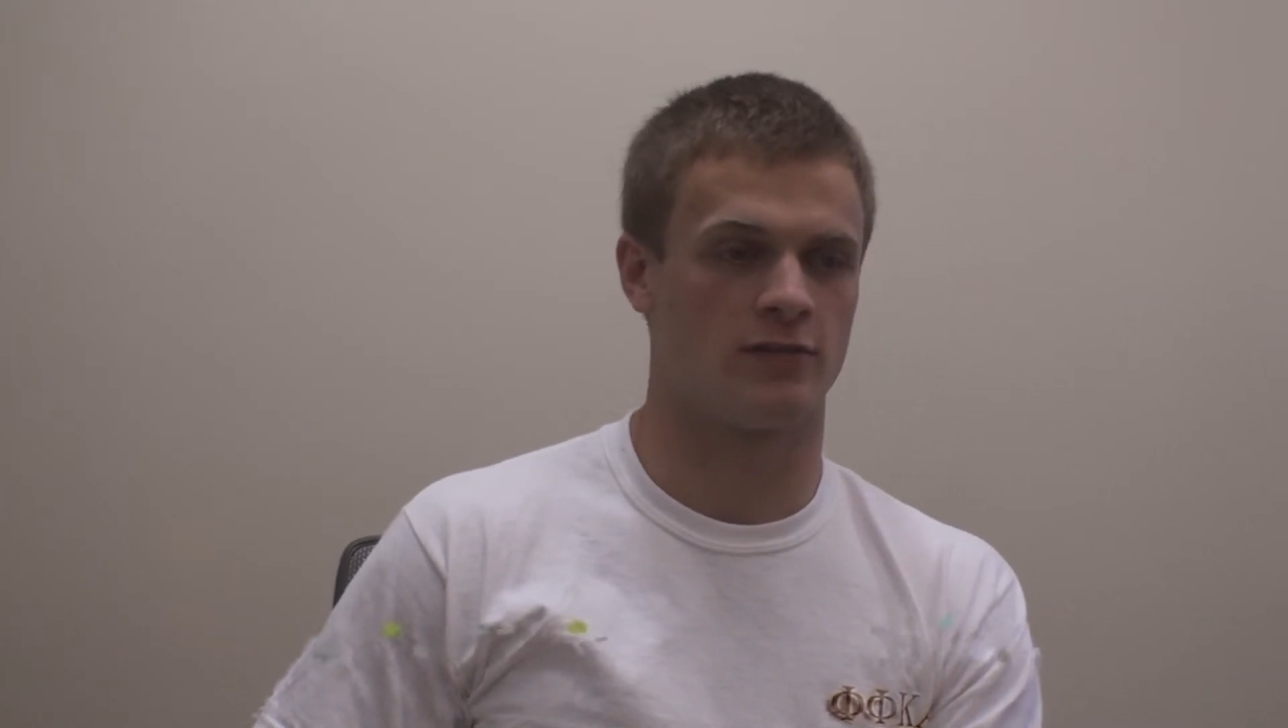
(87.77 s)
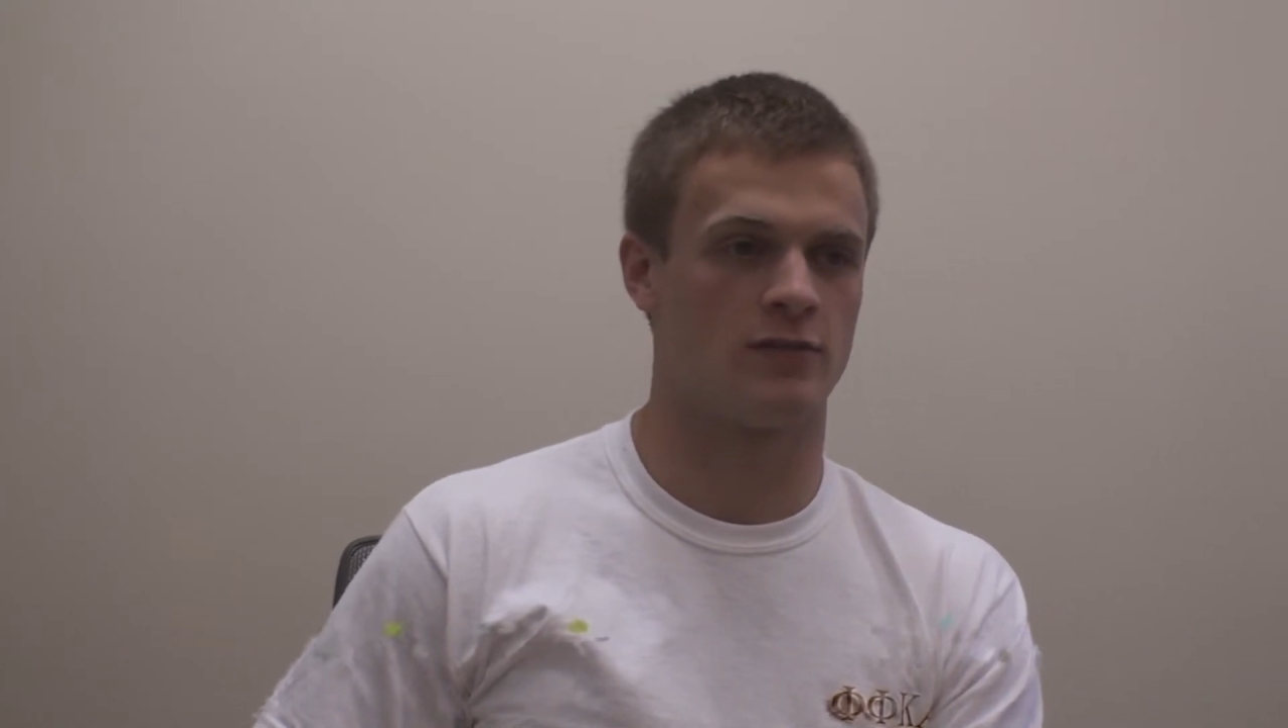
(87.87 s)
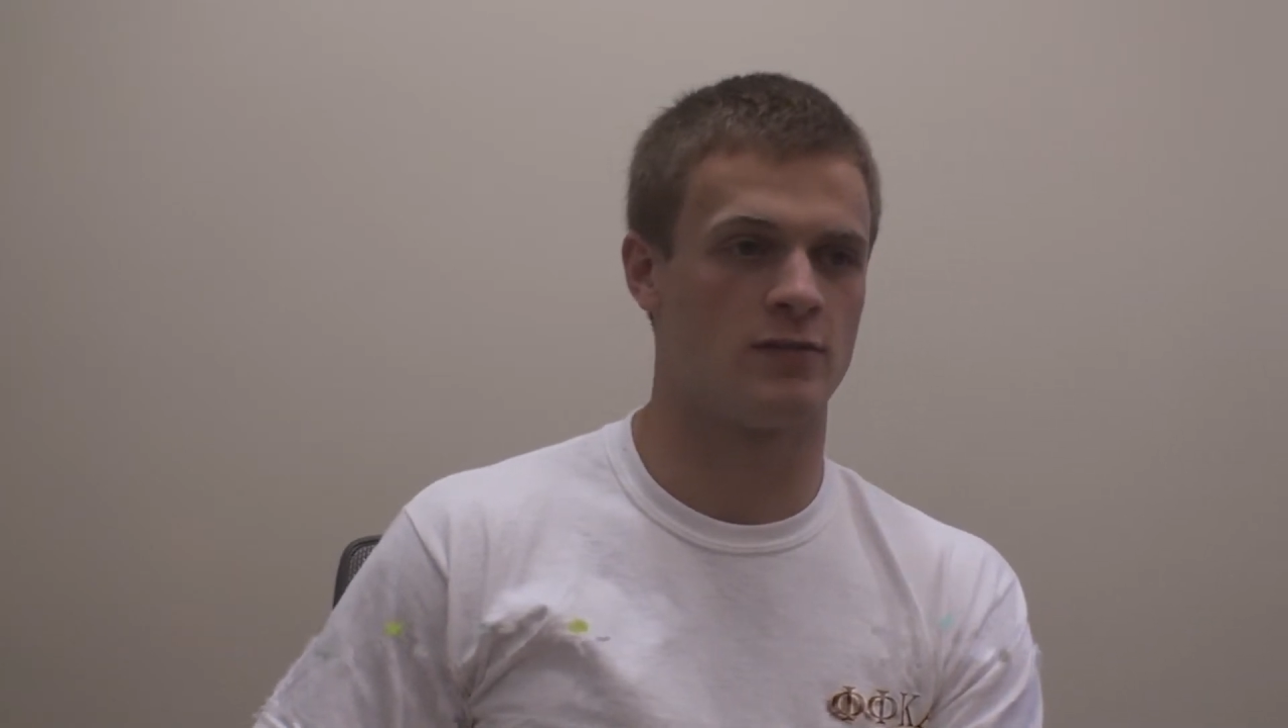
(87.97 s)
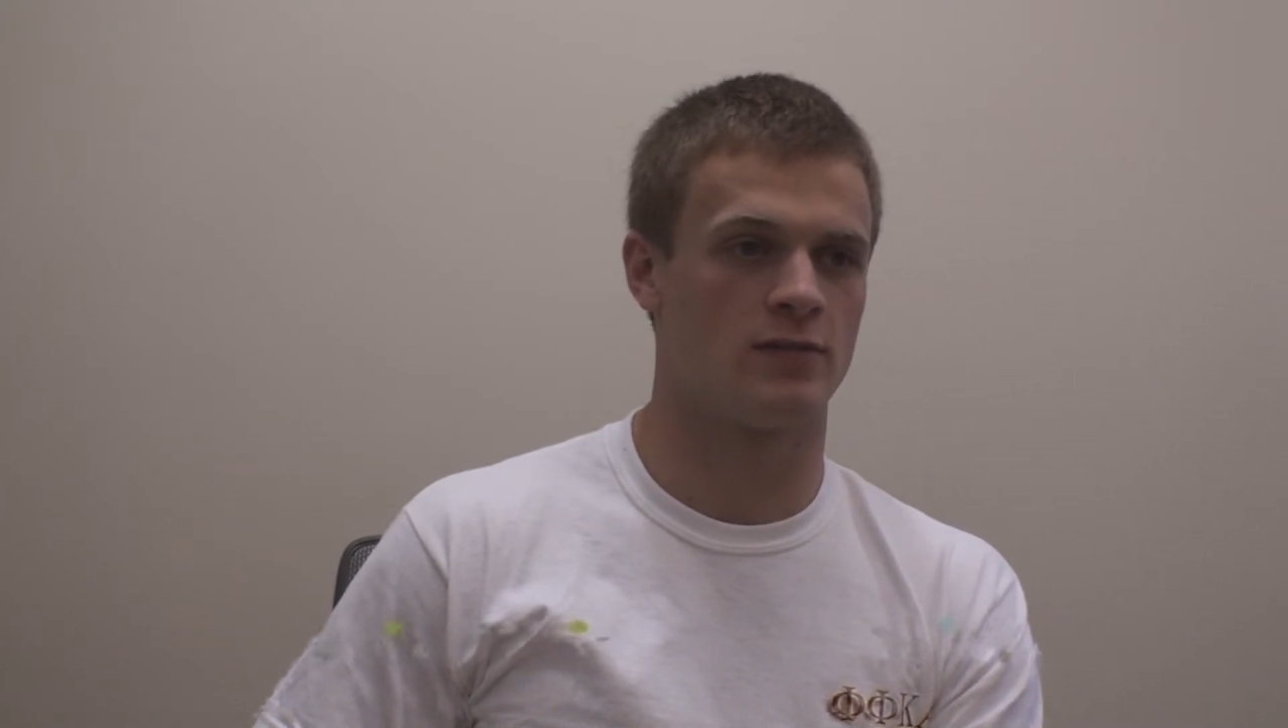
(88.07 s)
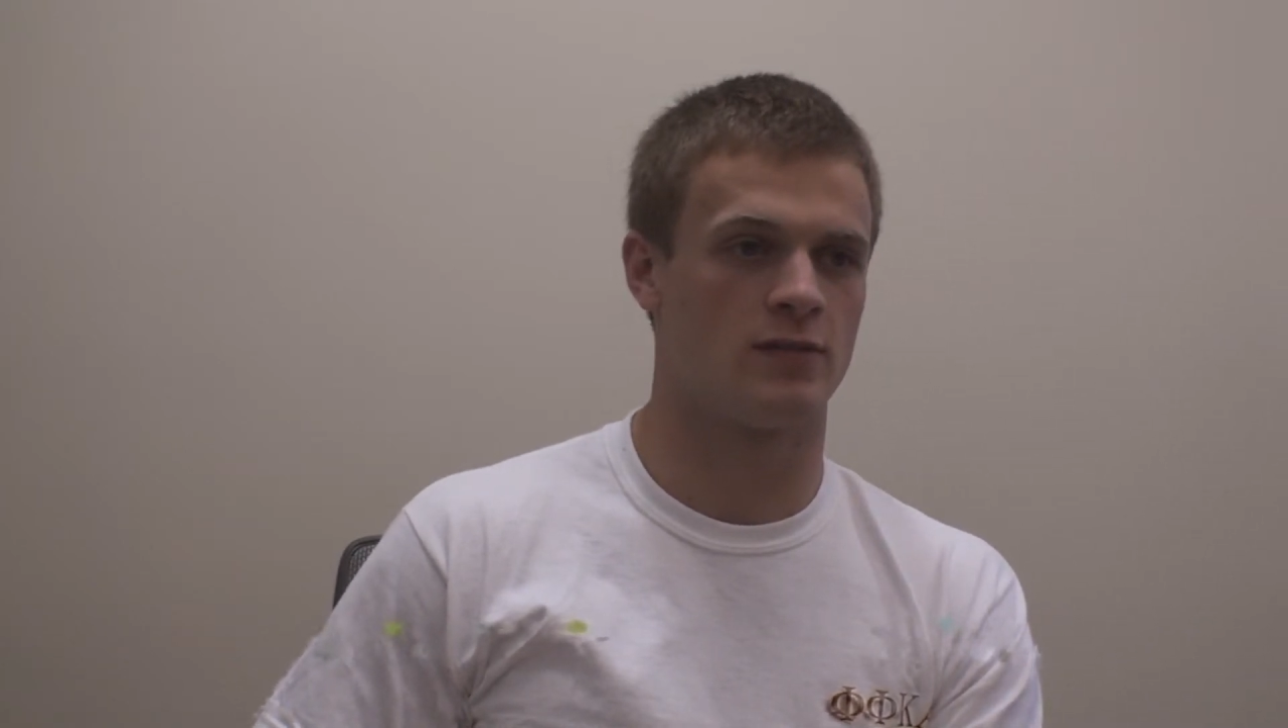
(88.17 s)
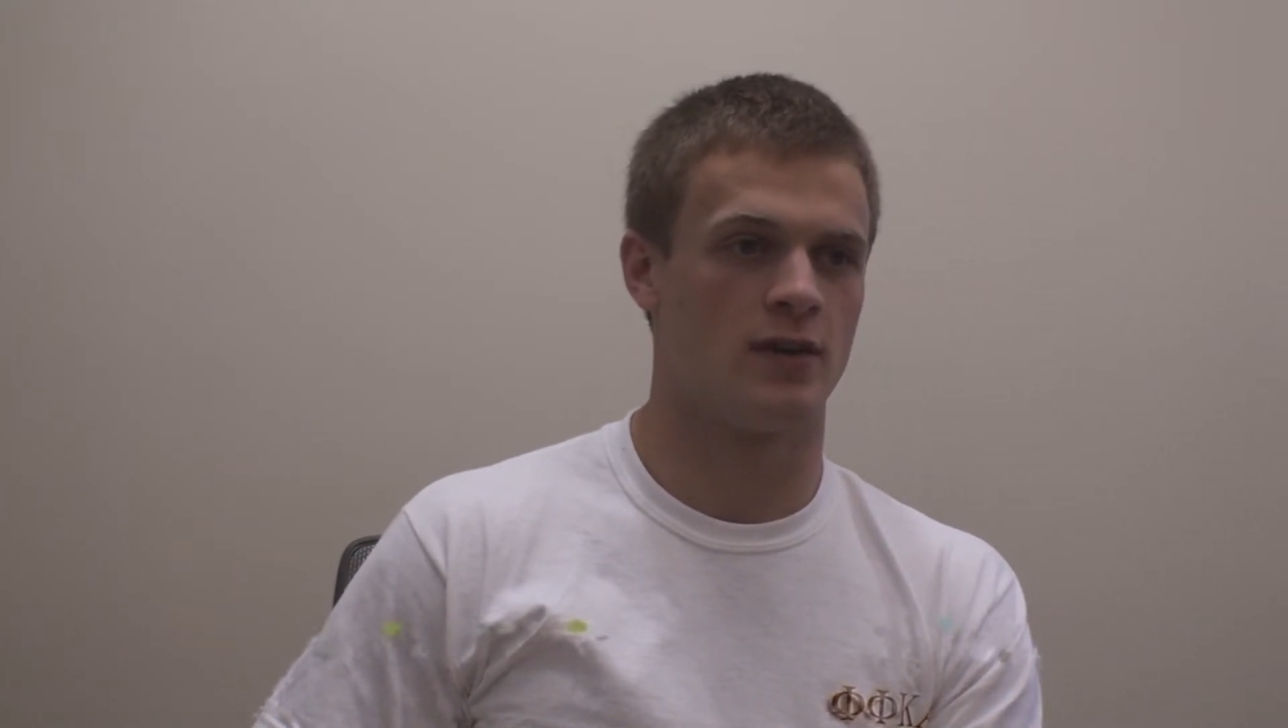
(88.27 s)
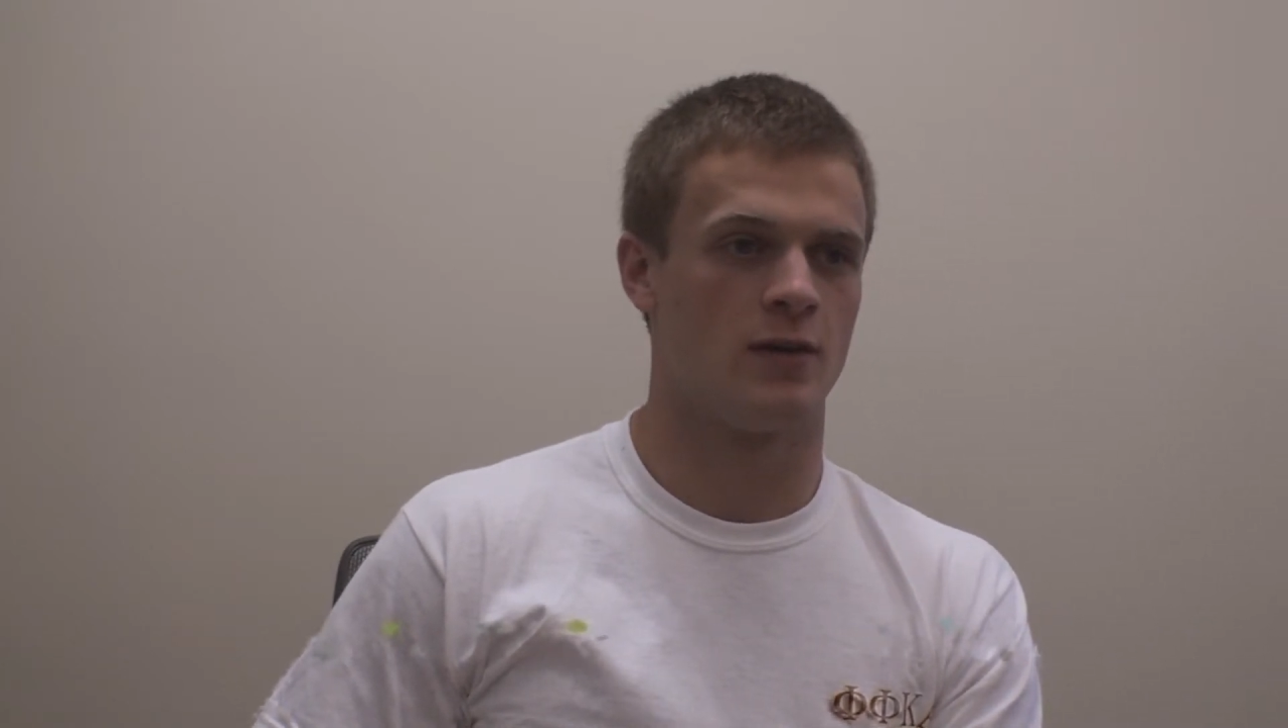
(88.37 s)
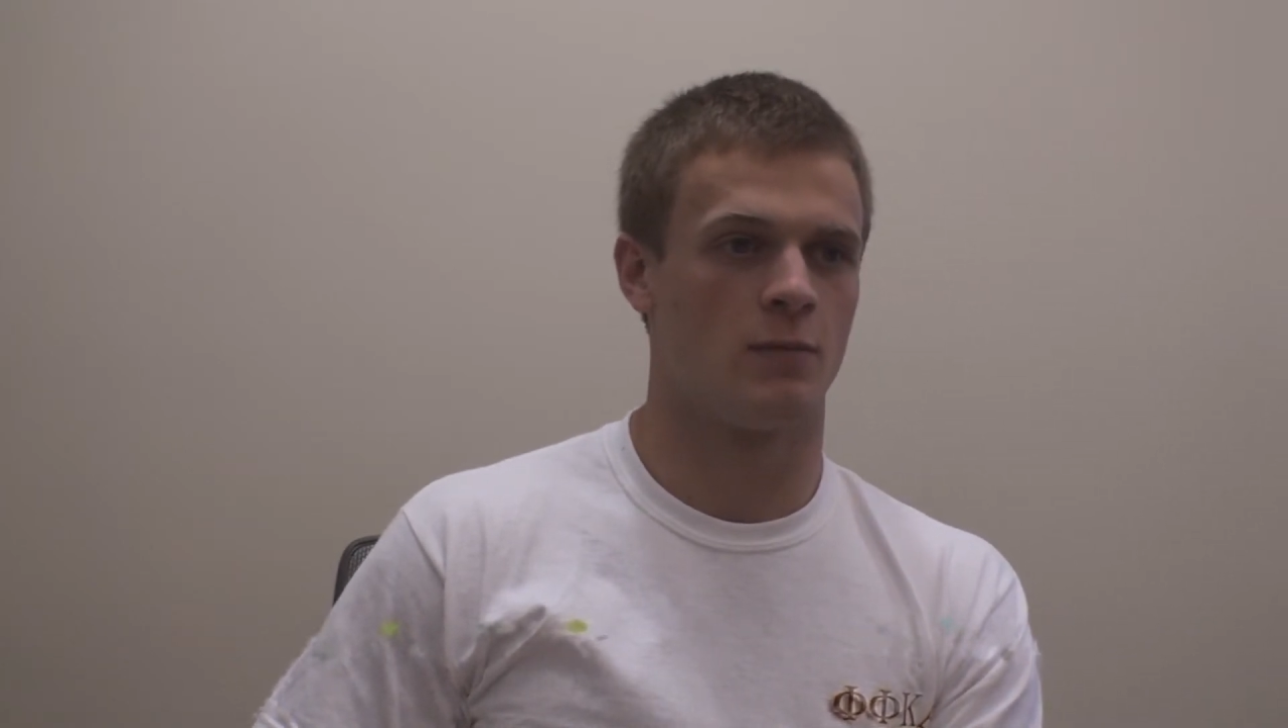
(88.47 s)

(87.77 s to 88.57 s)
students,